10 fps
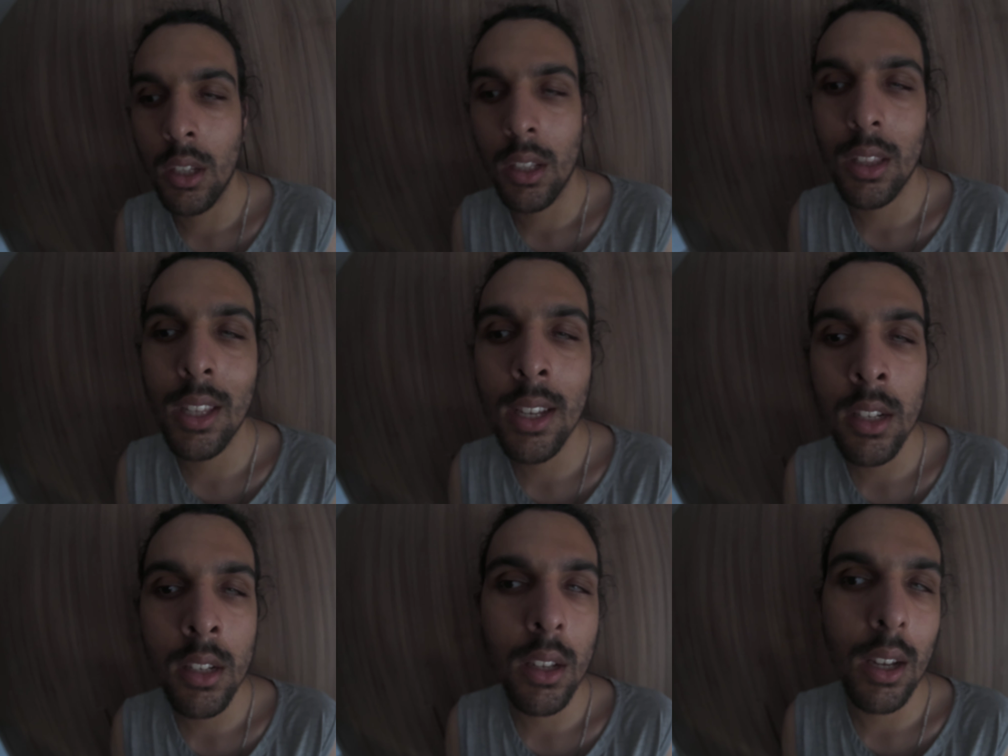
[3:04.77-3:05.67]

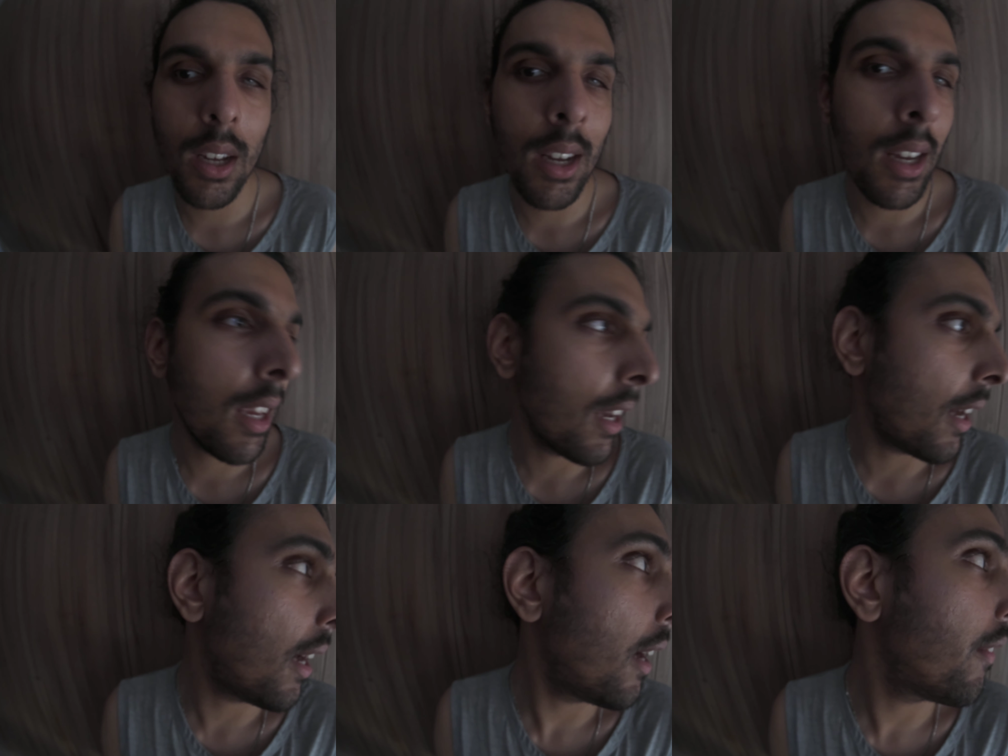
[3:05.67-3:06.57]
Then I
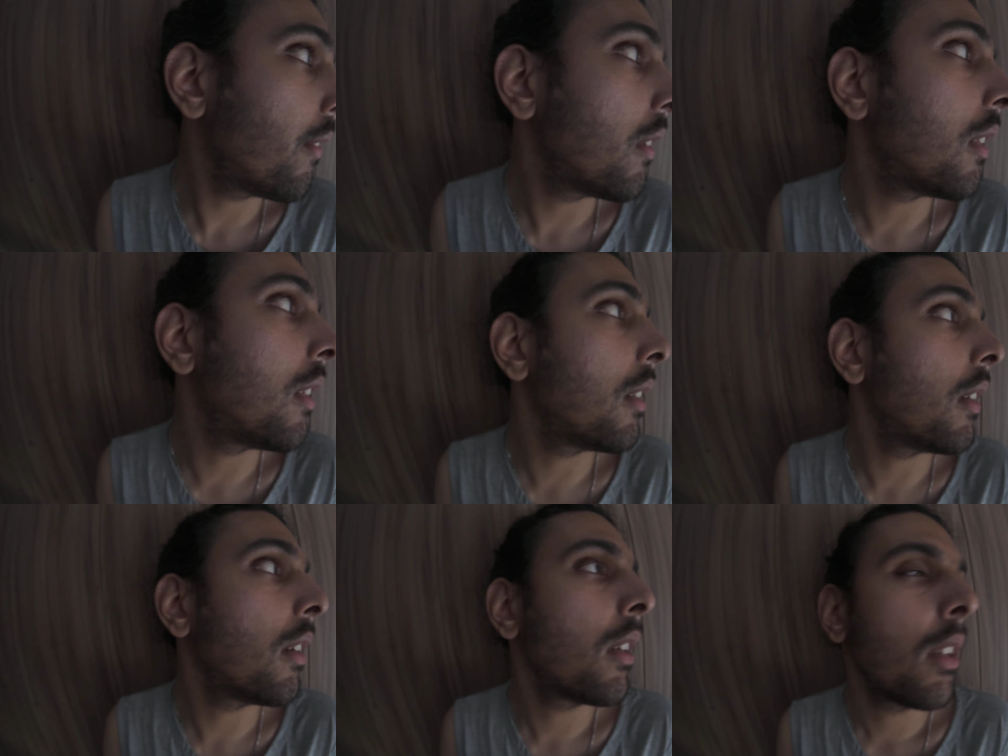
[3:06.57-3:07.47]
have the